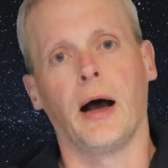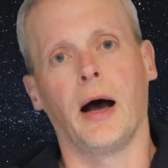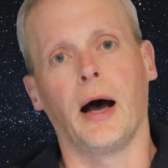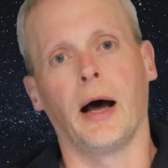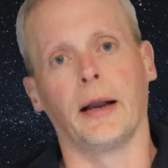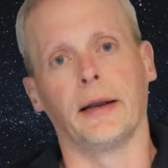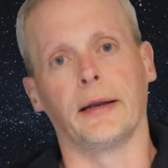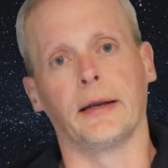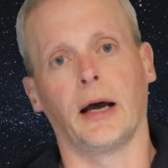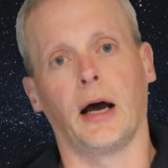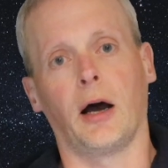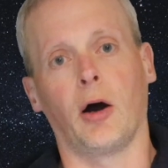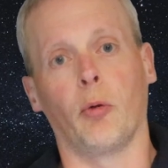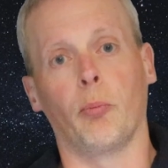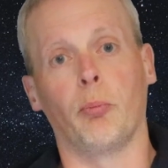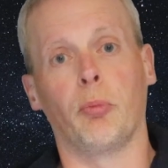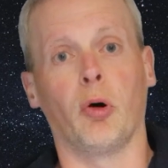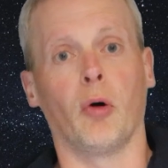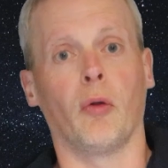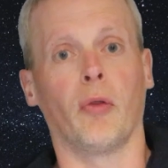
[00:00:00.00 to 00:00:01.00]
and I'll
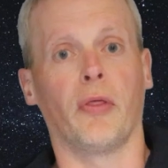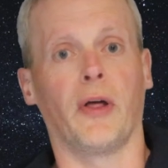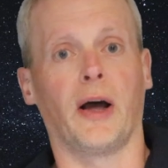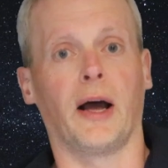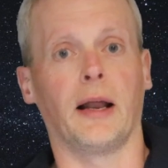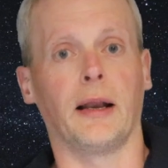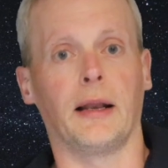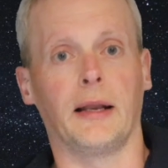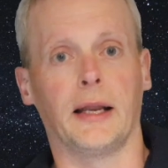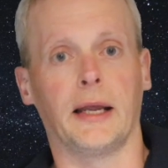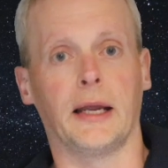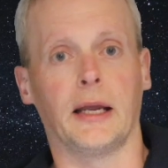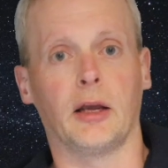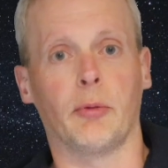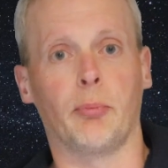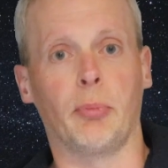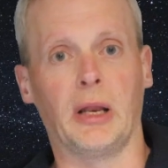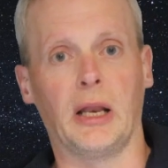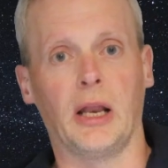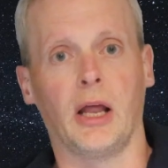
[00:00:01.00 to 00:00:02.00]
put that
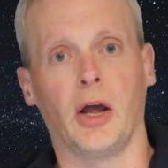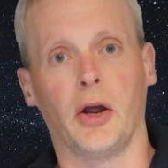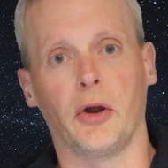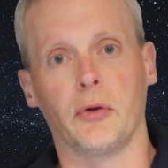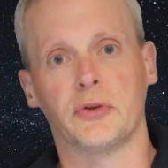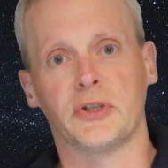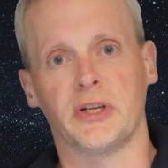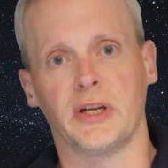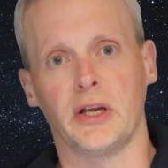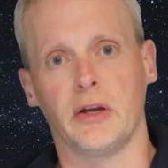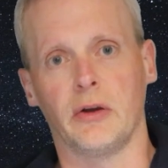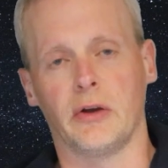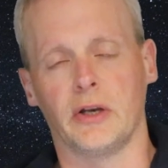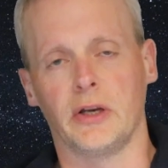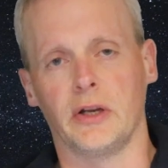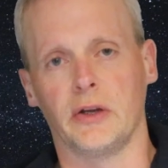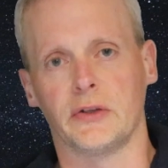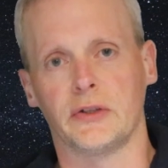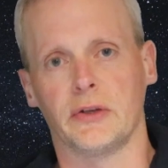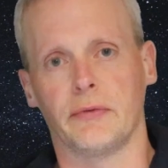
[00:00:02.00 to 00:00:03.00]
link below so you
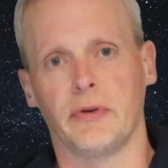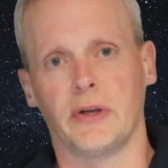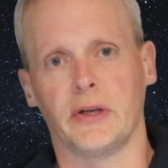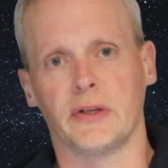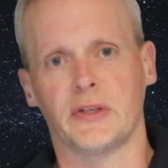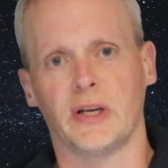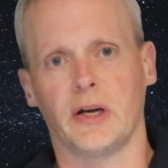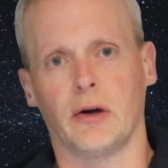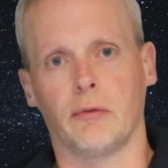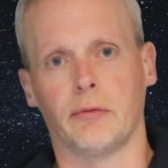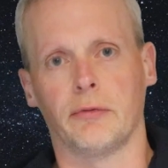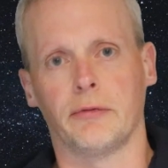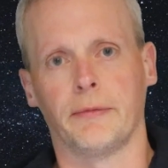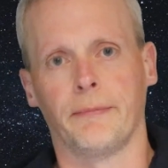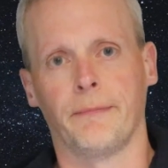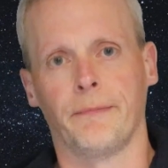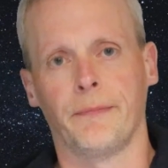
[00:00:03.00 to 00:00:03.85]
can use it for yourself.